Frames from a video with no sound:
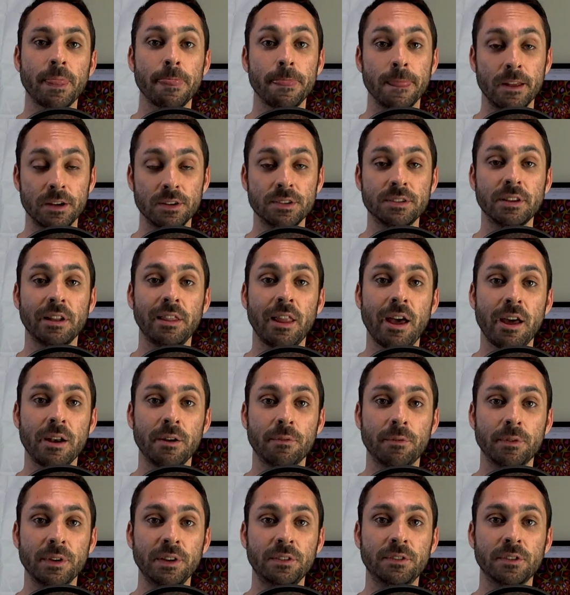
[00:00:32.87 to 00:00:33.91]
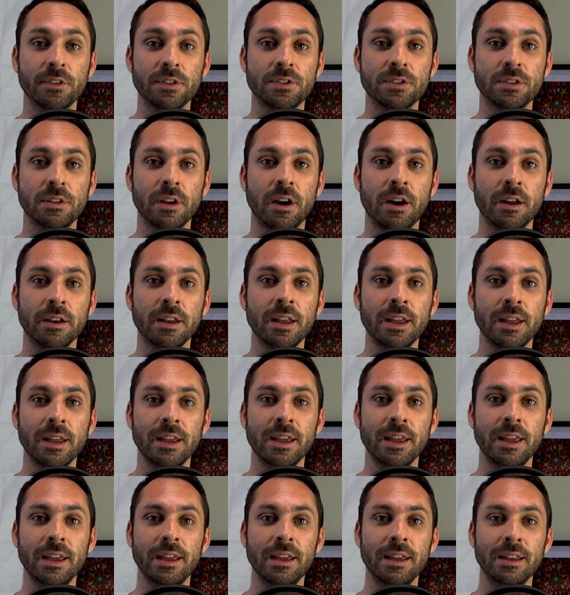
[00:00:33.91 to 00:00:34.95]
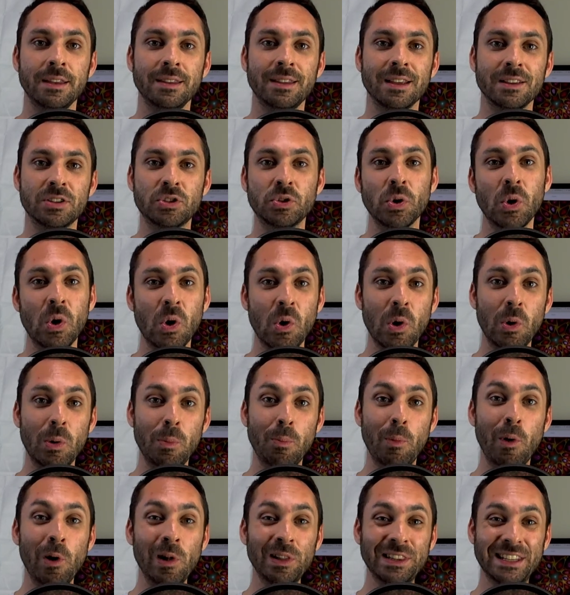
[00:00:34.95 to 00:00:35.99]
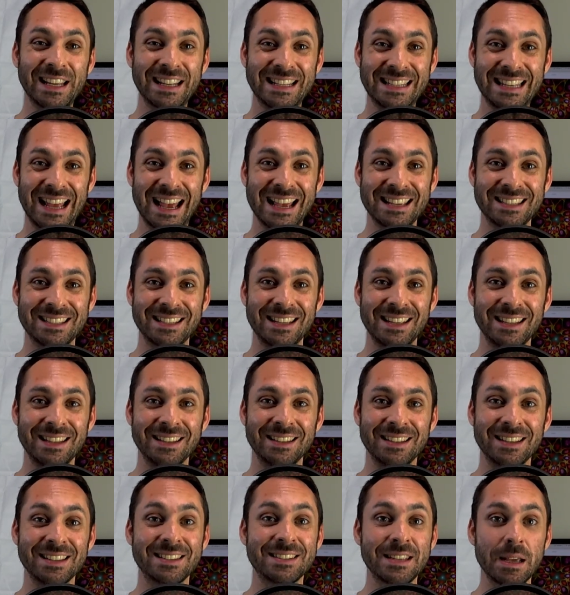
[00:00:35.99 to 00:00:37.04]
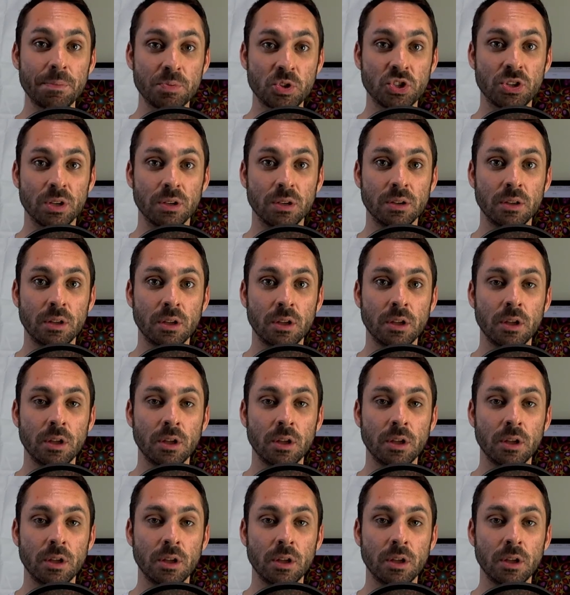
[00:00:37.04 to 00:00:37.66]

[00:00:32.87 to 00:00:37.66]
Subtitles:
There's a lot of research done in the so-called multitasking deception,